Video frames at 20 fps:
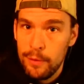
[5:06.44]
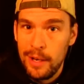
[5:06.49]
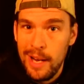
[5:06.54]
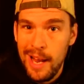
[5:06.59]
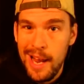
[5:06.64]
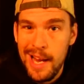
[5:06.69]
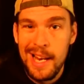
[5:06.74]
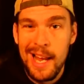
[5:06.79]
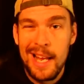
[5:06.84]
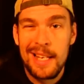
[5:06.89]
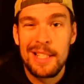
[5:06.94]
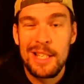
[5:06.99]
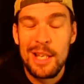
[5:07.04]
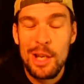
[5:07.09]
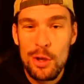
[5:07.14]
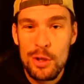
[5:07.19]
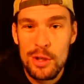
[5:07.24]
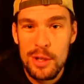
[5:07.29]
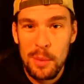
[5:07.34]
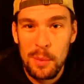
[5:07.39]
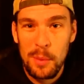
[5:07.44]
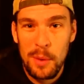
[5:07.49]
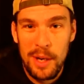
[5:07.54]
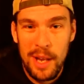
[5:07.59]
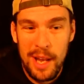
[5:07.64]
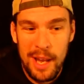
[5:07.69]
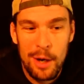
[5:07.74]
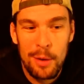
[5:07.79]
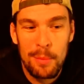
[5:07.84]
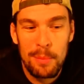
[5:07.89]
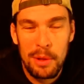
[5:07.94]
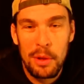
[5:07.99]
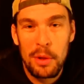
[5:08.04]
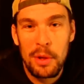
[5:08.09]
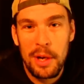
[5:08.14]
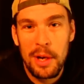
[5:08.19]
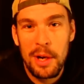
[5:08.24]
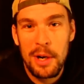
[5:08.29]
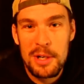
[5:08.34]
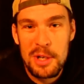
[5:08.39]
forget not to use it one day. It'll
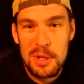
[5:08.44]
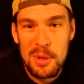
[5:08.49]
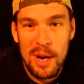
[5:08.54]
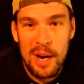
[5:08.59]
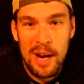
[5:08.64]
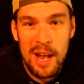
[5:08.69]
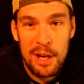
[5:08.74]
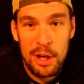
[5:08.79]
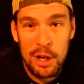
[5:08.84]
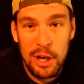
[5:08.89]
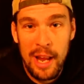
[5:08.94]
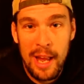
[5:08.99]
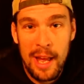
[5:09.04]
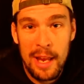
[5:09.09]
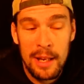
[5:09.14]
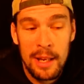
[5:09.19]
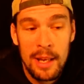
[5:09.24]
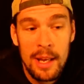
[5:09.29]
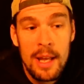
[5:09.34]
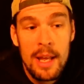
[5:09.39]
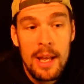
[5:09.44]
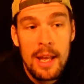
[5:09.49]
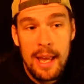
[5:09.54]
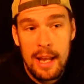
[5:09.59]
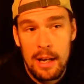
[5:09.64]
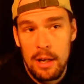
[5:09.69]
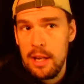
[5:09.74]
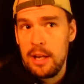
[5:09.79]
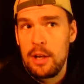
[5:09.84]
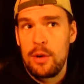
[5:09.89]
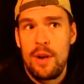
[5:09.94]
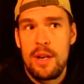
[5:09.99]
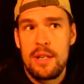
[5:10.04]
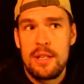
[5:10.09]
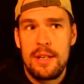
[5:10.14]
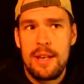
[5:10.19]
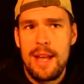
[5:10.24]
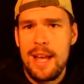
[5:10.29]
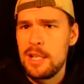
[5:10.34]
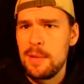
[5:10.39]
blow your ears right out of your head. It'll
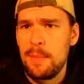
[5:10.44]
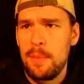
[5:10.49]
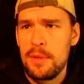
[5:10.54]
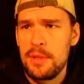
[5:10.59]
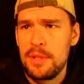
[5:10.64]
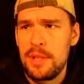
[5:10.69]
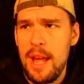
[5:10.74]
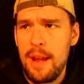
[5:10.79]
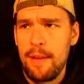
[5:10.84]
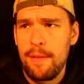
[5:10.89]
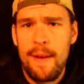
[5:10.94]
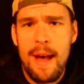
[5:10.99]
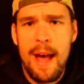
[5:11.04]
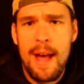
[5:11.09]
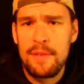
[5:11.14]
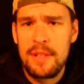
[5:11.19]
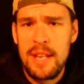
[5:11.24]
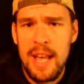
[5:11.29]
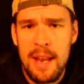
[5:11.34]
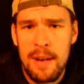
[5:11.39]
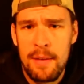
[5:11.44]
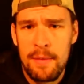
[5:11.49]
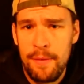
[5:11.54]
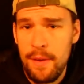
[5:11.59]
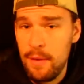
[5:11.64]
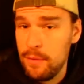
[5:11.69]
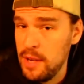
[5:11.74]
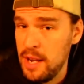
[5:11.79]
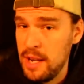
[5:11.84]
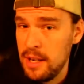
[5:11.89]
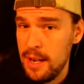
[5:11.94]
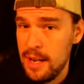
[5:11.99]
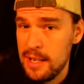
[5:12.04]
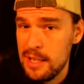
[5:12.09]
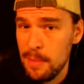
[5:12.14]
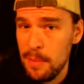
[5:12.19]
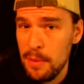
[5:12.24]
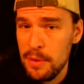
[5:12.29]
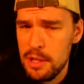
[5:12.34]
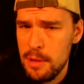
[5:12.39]
increase the decibels like 5, 10, 15
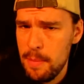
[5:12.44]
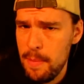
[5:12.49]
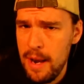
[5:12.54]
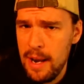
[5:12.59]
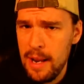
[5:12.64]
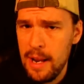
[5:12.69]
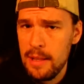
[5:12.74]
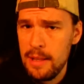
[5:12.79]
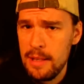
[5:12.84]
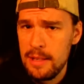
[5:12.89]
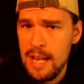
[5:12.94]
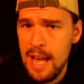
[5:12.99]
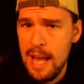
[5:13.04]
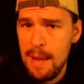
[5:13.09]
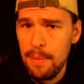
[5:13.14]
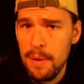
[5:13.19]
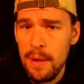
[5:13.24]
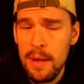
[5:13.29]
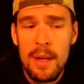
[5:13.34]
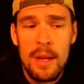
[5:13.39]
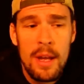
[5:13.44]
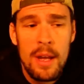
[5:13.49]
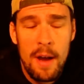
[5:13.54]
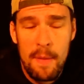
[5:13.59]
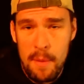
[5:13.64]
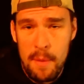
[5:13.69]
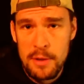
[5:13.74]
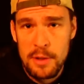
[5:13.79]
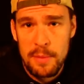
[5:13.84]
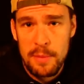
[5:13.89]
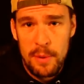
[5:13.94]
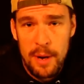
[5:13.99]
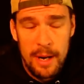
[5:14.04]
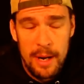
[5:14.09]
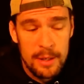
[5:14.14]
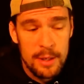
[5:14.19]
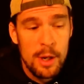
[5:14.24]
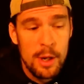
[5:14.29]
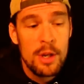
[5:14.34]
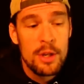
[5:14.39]
decibels depending on the type of muzzle
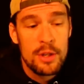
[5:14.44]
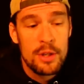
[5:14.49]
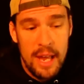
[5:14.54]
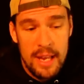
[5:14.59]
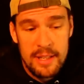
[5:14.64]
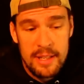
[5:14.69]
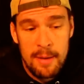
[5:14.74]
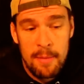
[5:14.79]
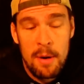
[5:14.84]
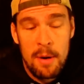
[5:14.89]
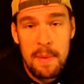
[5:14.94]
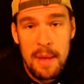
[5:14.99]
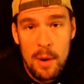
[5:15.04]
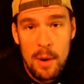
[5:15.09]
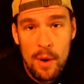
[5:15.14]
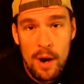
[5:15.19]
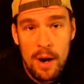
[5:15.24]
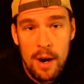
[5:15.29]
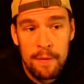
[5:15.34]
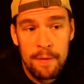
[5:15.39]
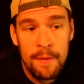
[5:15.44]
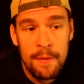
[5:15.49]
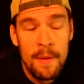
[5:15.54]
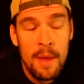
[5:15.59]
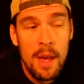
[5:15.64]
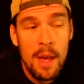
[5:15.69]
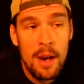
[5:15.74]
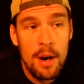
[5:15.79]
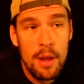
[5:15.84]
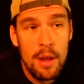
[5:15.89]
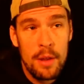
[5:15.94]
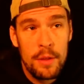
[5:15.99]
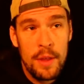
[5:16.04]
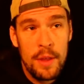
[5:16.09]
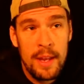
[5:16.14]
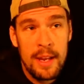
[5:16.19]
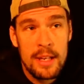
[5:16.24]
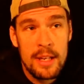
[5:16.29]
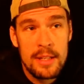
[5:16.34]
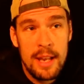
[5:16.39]
brakes. So that's something to be aware of. Another
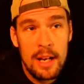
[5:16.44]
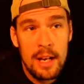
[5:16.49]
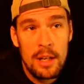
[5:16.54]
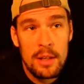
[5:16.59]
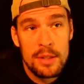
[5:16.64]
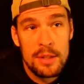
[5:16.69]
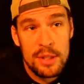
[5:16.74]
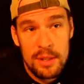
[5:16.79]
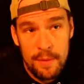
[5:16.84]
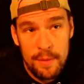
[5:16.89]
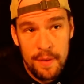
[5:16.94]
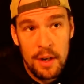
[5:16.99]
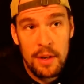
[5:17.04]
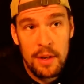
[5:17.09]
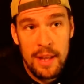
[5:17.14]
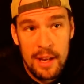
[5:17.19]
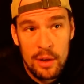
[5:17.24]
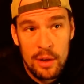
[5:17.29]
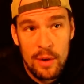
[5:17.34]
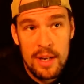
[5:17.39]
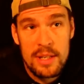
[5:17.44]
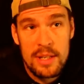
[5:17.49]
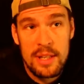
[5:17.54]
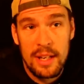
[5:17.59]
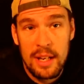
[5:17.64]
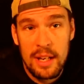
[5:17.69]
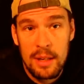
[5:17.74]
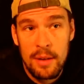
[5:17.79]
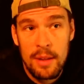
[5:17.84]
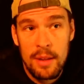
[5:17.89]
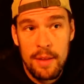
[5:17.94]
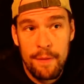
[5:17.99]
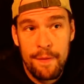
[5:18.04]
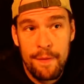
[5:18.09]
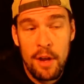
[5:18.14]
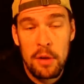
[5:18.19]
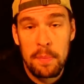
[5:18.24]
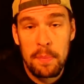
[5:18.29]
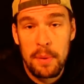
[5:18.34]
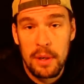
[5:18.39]
thing is it'll severely increase the, the
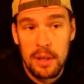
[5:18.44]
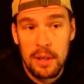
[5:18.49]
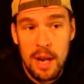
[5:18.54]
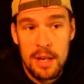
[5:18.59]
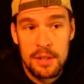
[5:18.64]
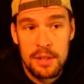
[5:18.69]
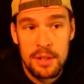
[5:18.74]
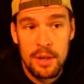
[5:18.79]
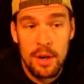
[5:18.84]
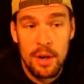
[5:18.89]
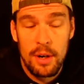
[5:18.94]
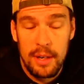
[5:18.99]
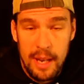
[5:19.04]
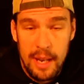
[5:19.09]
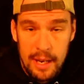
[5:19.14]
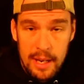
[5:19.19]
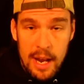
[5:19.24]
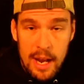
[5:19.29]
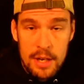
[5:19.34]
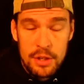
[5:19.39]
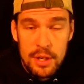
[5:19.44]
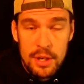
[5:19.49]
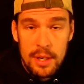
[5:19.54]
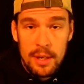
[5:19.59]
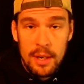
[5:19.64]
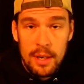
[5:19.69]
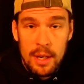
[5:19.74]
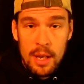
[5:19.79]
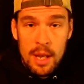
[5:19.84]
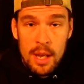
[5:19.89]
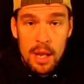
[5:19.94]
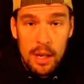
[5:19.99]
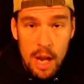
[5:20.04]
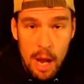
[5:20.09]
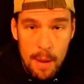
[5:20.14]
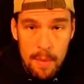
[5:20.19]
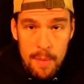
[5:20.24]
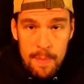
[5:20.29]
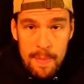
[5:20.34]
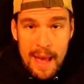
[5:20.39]
felt percussion or concussion
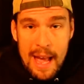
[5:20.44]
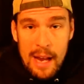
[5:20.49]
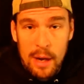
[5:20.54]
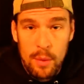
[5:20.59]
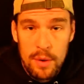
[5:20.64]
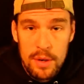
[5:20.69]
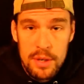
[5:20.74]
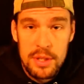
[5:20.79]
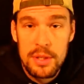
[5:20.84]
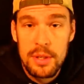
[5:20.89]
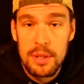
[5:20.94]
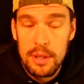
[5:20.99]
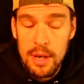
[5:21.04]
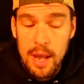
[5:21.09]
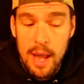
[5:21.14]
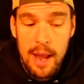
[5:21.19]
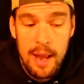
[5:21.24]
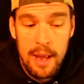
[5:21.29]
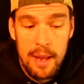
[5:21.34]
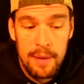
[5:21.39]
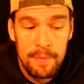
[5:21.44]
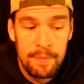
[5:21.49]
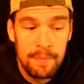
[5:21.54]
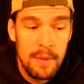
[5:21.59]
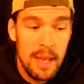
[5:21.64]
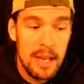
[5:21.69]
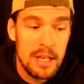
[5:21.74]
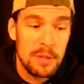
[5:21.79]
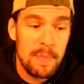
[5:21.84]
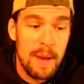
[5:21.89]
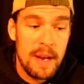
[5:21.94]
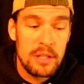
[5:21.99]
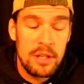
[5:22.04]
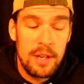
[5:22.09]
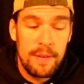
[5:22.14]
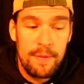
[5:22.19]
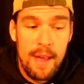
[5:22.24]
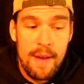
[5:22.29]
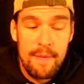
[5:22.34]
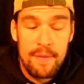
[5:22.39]
coming backwards, eh,
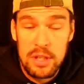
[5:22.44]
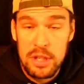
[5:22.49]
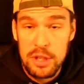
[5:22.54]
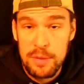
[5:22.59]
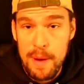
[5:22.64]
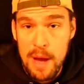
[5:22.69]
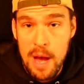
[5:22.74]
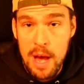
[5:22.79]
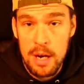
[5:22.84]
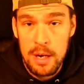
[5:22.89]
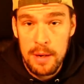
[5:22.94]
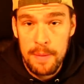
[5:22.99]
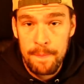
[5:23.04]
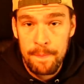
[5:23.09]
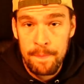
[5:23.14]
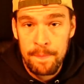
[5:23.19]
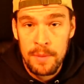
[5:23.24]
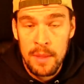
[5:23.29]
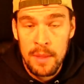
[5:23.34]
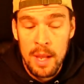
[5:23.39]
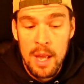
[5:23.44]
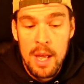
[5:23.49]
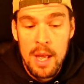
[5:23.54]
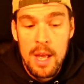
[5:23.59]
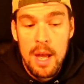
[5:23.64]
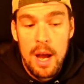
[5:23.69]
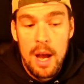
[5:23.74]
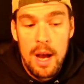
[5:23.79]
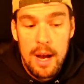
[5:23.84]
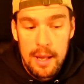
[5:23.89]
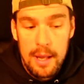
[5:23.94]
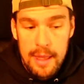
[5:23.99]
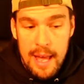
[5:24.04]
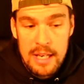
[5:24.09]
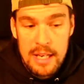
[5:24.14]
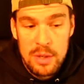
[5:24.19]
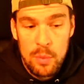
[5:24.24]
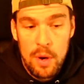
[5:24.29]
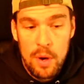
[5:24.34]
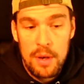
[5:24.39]
especially if you have a spotter. Uh,
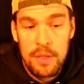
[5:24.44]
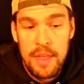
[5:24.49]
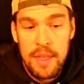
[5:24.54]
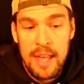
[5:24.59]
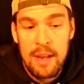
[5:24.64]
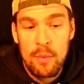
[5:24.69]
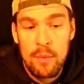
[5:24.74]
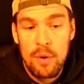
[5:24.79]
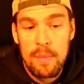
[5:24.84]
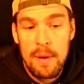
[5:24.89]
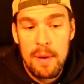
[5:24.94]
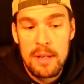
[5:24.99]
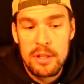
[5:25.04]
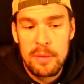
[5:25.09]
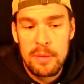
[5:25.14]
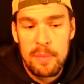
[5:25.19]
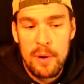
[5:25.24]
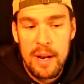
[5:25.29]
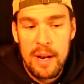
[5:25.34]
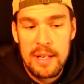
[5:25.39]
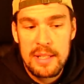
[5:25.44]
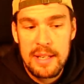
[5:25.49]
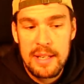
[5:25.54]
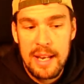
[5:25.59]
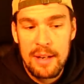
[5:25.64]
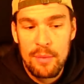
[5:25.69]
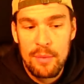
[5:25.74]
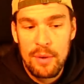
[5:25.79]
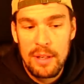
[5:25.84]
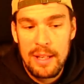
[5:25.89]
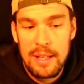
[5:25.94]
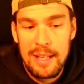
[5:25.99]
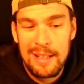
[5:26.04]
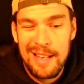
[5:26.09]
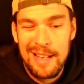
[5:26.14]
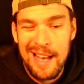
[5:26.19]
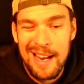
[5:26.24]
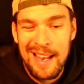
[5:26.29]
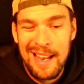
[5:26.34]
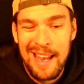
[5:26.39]
that's one thing where muzzle brakes can really
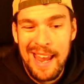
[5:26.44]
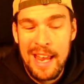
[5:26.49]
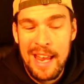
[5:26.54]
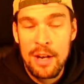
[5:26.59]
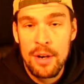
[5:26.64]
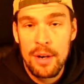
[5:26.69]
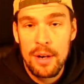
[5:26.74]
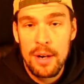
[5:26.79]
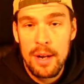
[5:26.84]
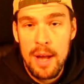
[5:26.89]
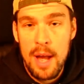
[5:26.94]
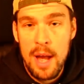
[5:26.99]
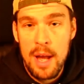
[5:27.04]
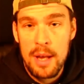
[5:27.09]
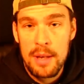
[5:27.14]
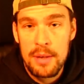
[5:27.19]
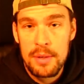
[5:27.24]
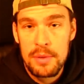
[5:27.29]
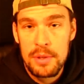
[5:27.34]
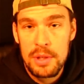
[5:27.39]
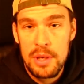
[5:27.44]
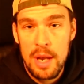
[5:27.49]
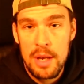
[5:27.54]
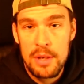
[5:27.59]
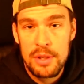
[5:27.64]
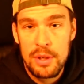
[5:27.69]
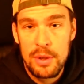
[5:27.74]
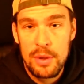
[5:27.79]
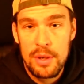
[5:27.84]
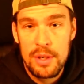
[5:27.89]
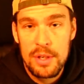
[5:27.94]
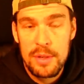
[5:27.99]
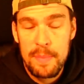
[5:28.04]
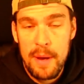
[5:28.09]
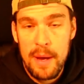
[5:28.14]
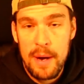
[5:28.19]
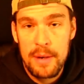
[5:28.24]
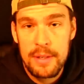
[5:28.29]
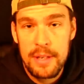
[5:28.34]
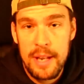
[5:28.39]
kind of hinder a, a, sh a shooter
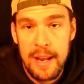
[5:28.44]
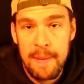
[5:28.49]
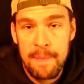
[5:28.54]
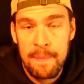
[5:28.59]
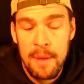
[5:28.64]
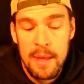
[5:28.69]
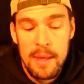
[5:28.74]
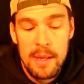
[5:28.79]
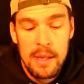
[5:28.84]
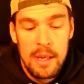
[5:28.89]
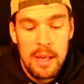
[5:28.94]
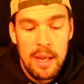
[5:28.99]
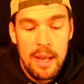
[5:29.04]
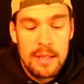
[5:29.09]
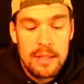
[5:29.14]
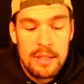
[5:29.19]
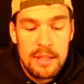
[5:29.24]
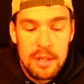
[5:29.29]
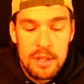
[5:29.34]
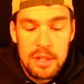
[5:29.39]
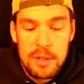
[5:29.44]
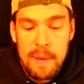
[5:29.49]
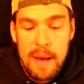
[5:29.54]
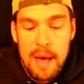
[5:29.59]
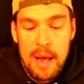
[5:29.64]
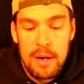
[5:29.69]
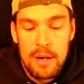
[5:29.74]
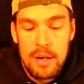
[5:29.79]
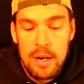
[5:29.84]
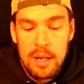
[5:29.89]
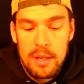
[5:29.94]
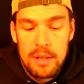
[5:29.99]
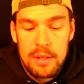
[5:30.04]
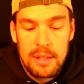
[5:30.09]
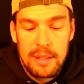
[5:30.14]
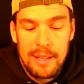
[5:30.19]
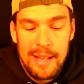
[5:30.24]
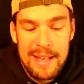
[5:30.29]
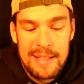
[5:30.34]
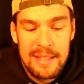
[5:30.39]
spotter team as your spotter
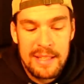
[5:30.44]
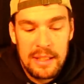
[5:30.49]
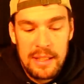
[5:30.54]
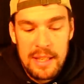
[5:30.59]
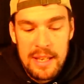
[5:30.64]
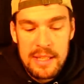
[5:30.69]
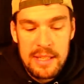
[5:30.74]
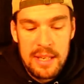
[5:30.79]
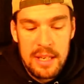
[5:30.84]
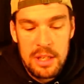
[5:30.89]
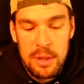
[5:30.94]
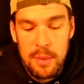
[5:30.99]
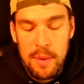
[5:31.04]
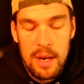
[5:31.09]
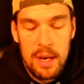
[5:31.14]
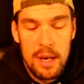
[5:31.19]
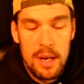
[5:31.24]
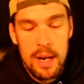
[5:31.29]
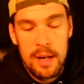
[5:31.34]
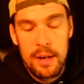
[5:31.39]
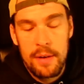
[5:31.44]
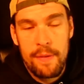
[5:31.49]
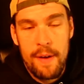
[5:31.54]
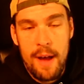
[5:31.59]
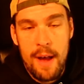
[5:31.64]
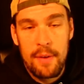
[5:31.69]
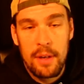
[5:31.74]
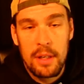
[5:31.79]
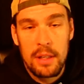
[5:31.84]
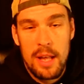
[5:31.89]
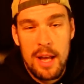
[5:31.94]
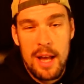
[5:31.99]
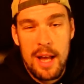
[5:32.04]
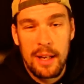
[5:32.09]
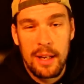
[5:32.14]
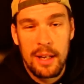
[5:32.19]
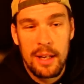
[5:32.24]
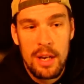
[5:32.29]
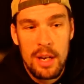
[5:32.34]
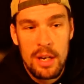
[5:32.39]
classically situated on your five
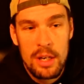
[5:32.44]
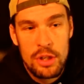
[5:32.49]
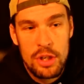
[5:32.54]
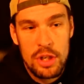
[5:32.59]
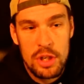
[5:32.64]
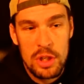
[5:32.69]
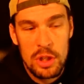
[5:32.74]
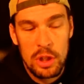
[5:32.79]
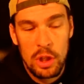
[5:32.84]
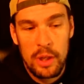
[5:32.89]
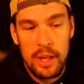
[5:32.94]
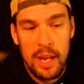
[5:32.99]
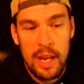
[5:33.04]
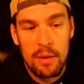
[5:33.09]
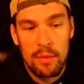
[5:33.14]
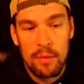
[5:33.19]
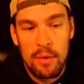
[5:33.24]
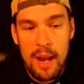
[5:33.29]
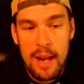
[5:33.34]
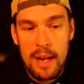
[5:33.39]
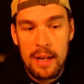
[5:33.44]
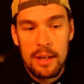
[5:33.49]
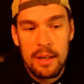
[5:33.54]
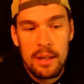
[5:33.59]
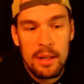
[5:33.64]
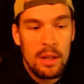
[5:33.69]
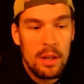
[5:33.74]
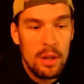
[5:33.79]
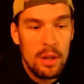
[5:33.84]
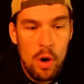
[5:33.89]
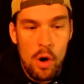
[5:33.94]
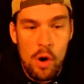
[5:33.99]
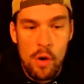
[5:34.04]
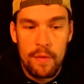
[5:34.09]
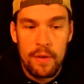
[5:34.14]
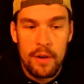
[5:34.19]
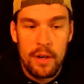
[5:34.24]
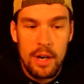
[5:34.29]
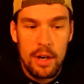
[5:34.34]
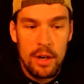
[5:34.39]
o'clock, just looking right
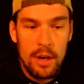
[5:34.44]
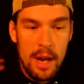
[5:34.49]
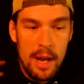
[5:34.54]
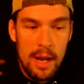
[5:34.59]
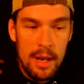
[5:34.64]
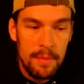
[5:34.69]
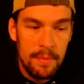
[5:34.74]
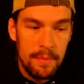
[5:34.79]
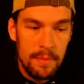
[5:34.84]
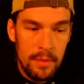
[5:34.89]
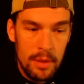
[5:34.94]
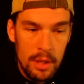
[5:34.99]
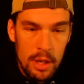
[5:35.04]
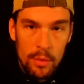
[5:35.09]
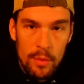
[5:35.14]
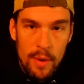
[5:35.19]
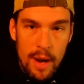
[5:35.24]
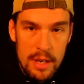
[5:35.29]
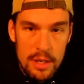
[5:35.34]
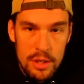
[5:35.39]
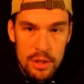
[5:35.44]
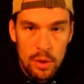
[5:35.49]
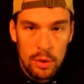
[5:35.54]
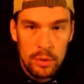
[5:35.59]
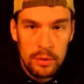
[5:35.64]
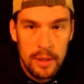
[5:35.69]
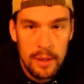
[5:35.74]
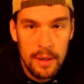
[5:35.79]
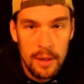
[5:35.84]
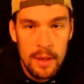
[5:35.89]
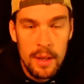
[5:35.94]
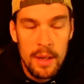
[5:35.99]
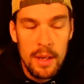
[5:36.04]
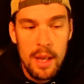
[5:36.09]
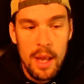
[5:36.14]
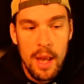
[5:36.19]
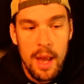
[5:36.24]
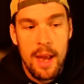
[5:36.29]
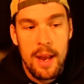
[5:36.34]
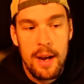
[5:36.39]
over your uh, your right shoulder,
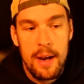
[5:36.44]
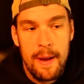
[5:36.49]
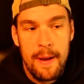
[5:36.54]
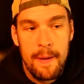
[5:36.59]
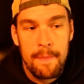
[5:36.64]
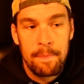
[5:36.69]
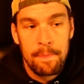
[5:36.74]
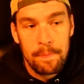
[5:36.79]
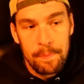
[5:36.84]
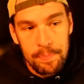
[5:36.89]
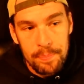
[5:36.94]
and uh,